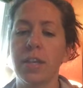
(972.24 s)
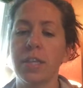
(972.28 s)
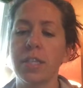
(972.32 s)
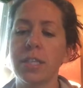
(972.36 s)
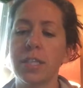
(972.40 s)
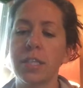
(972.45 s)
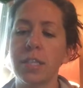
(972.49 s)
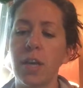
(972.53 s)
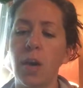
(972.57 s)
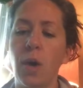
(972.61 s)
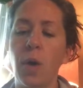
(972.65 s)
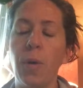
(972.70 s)

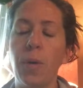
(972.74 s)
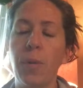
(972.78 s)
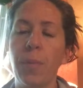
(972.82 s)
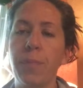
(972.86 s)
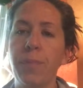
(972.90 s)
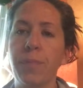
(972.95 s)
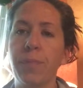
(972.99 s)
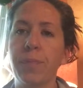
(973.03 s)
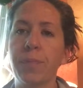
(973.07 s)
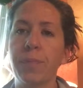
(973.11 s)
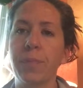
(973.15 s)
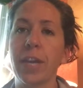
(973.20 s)
So,
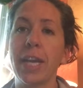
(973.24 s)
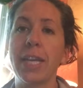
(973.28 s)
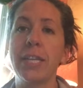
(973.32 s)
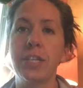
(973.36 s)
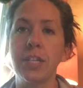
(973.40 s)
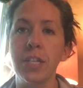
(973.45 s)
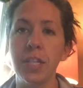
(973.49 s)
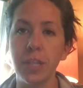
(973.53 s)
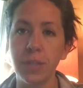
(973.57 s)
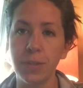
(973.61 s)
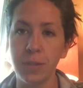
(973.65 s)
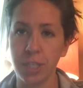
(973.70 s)

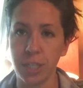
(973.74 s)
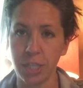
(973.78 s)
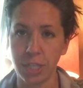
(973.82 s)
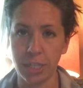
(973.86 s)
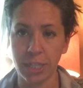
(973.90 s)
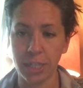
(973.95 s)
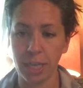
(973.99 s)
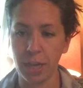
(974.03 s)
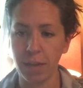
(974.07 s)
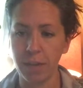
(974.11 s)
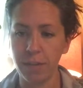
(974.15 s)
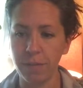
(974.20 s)
introduce
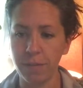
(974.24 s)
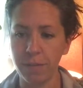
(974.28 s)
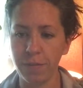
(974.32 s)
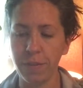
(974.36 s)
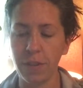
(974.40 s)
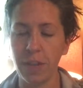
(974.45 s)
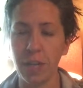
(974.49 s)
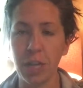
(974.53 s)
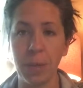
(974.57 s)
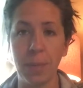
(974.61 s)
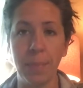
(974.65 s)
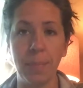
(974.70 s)
yourself,
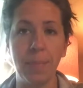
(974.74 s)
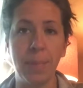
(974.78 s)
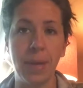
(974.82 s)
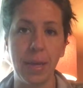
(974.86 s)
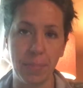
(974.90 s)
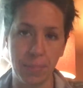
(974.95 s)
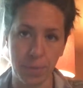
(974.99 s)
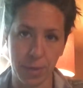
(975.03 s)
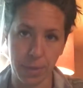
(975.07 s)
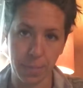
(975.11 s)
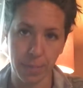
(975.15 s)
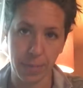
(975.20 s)

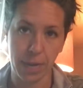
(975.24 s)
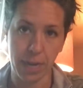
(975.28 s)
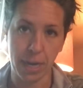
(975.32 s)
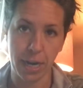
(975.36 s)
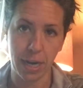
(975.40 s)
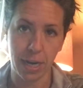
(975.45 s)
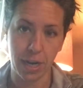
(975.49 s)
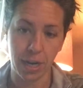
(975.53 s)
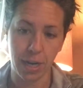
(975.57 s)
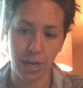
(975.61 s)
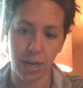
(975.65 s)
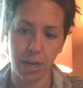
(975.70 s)
be
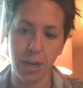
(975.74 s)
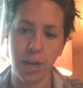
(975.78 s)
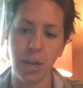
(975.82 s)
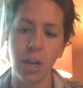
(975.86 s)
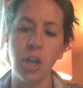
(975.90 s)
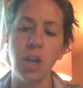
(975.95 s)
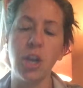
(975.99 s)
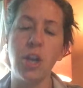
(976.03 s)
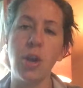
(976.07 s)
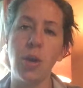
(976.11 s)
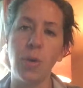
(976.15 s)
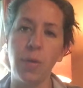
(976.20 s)
prepared,
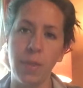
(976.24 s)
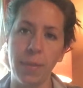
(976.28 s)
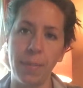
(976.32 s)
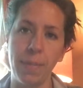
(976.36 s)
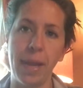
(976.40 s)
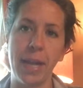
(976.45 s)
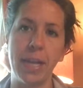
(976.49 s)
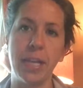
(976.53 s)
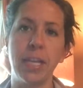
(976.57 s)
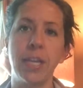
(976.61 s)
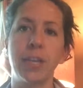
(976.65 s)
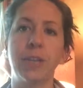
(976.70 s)
know the
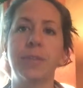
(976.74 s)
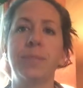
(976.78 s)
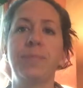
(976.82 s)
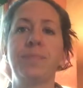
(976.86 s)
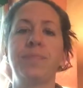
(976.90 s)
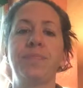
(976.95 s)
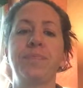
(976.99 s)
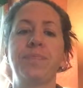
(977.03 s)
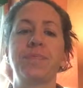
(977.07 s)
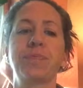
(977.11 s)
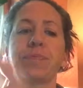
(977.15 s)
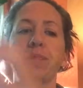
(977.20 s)
menu,
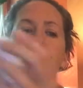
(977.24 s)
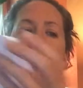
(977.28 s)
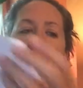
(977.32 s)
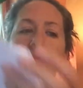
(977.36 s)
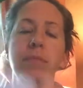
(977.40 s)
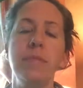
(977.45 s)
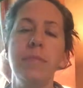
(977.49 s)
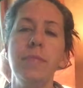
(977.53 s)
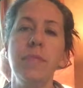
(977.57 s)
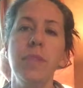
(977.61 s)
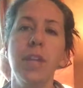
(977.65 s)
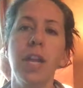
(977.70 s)

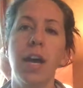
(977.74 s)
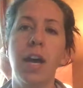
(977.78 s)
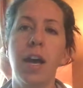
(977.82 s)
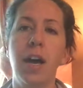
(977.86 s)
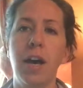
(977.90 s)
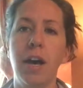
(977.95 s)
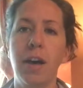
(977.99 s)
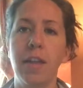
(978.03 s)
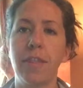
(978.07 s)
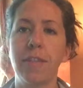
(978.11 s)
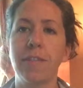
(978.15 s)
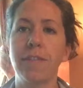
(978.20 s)

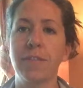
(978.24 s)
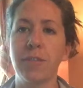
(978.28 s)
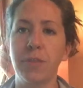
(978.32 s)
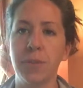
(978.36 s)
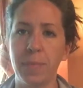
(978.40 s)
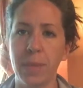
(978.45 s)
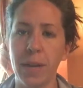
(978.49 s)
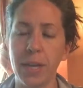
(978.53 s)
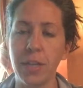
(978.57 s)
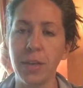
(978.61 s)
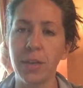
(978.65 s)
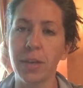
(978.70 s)
the food
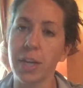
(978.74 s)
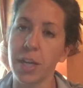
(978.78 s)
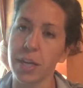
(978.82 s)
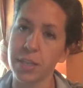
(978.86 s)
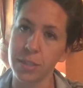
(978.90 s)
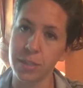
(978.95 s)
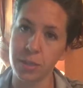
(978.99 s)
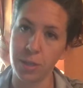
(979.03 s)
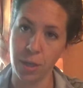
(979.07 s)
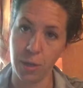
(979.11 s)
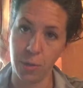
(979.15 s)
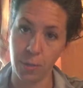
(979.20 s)
menu. You're
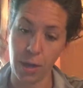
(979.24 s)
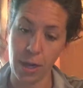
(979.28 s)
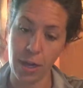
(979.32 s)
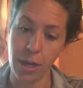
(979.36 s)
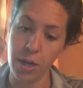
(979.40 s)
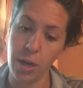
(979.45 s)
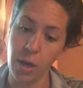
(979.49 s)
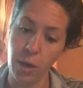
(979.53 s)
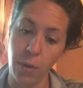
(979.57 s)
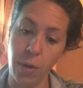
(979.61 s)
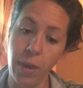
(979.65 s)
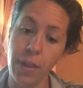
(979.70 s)
also going to want to
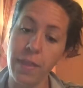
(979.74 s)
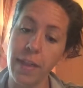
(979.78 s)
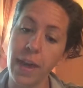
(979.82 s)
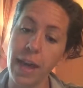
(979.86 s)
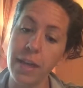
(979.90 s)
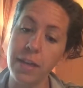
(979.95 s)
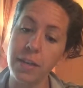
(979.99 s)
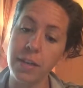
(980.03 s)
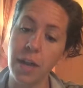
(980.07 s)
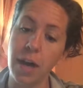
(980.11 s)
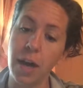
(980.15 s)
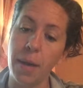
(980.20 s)
know the
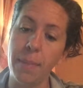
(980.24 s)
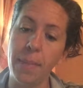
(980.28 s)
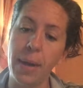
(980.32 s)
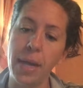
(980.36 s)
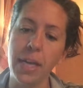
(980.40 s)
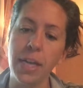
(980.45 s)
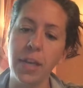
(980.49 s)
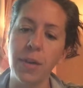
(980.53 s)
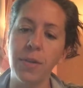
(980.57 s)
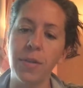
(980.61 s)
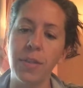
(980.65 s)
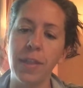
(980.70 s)
alcohol
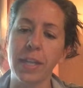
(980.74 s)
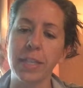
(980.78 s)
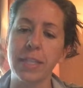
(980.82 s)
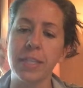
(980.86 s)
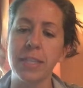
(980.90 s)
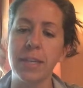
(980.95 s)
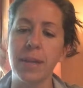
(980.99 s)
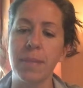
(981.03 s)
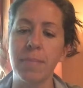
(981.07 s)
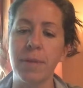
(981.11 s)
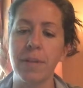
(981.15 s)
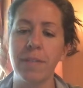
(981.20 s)
menu.
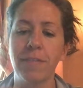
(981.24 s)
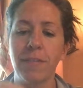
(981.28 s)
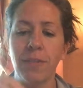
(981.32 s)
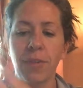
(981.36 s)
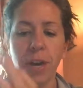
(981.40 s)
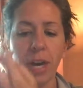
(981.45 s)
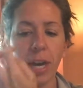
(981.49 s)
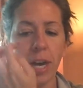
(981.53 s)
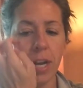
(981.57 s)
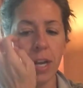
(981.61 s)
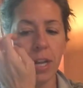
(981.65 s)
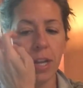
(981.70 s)
That's number
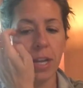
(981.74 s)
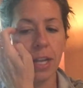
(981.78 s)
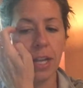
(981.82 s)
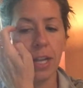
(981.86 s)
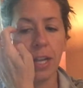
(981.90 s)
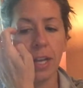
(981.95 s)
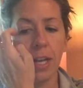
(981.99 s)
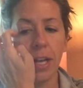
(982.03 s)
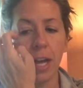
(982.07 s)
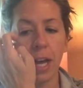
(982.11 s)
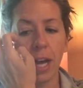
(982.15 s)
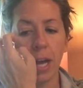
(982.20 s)
4.
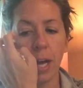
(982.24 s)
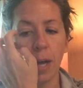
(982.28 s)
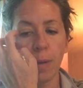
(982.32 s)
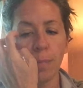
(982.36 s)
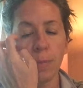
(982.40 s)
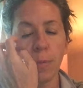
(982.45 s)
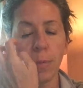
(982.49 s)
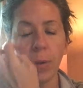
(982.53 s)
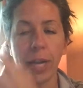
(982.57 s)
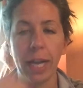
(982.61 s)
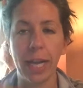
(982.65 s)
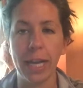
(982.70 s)

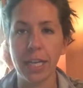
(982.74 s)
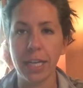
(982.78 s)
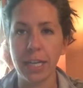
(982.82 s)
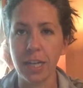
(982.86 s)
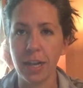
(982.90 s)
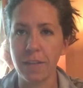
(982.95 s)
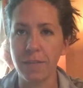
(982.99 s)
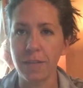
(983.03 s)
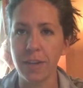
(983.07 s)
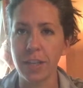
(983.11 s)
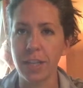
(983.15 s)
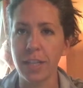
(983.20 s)
We kind of
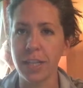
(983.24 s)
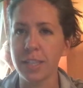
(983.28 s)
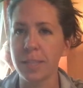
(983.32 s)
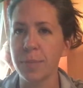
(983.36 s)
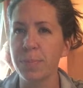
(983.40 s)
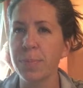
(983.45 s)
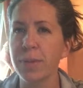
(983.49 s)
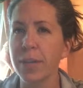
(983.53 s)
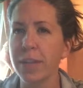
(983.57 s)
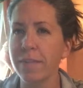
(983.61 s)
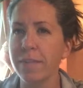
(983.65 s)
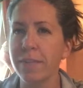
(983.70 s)
covered this
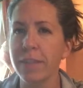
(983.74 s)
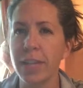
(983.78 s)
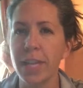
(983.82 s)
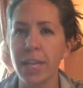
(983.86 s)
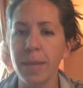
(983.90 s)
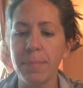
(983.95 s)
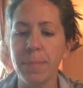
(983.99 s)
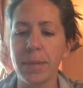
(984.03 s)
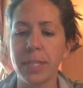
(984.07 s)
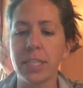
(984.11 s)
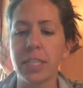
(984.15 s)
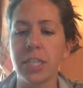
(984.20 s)
briefly,
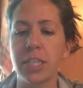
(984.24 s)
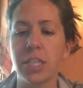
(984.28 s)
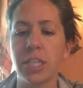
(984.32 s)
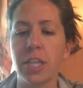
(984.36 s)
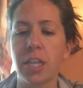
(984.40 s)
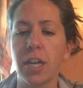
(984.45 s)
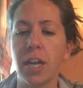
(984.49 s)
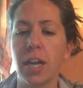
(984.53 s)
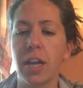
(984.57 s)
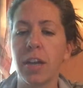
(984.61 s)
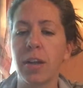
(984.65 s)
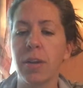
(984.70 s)
but does
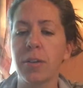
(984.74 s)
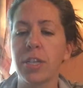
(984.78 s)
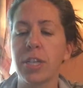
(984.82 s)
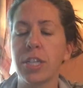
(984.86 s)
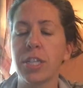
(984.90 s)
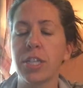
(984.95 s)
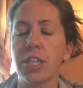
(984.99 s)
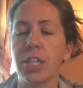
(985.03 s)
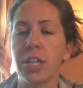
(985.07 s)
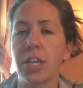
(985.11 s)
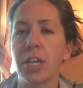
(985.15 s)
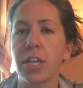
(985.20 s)

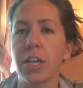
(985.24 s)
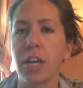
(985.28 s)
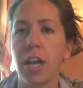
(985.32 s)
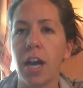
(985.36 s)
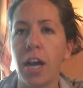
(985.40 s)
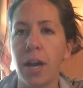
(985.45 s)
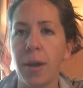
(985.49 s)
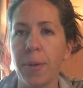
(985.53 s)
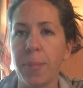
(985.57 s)
your